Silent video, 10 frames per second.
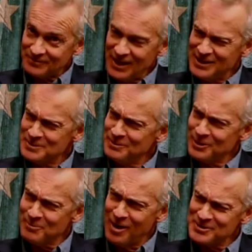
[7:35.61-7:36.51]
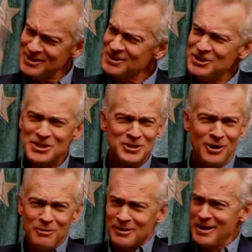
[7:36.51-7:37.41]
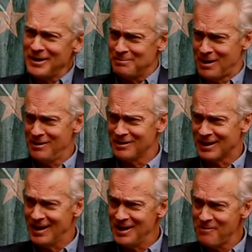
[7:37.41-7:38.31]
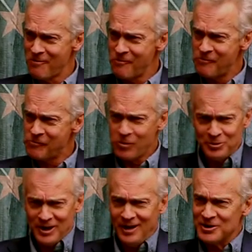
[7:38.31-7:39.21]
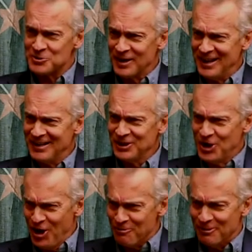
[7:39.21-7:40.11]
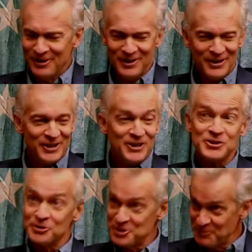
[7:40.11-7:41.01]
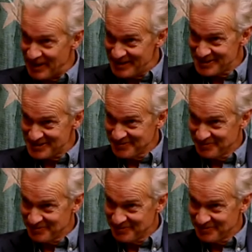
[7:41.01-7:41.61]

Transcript: And his, her mom says, just go. You're not going to marry the guy. Who cares, right? Go. So she went